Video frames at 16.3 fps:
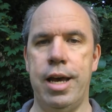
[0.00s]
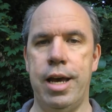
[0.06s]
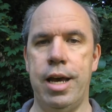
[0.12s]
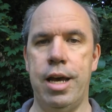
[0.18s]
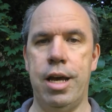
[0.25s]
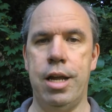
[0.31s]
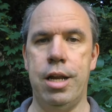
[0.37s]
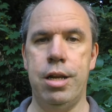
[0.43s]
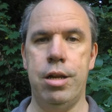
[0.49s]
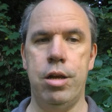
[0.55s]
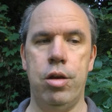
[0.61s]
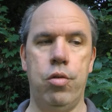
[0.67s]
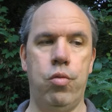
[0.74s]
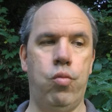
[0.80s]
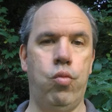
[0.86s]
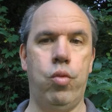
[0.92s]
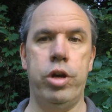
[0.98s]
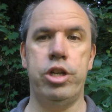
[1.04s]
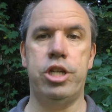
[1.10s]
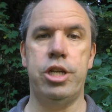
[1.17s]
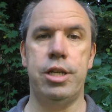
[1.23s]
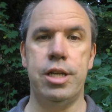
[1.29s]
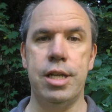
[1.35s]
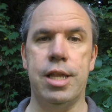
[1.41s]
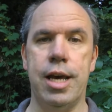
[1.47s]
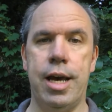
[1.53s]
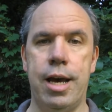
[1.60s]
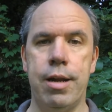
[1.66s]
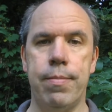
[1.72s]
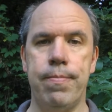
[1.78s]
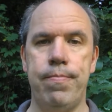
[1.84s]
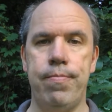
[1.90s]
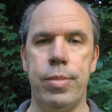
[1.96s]
and when she did
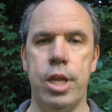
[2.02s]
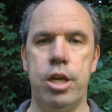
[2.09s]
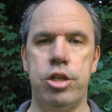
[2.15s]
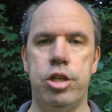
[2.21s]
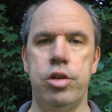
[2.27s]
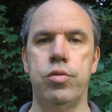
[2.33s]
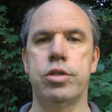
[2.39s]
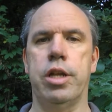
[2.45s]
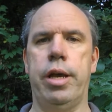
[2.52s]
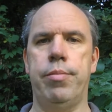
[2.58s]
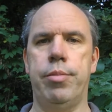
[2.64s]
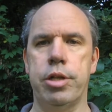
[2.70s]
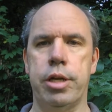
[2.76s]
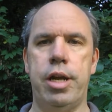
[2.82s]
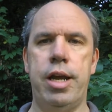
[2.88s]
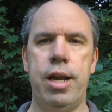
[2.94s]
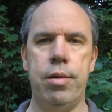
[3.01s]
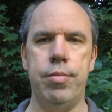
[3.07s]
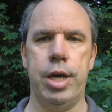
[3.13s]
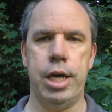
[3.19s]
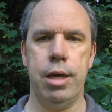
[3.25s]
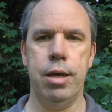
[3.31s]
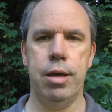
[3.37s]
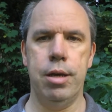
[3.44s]
that, she was labeled an enemy.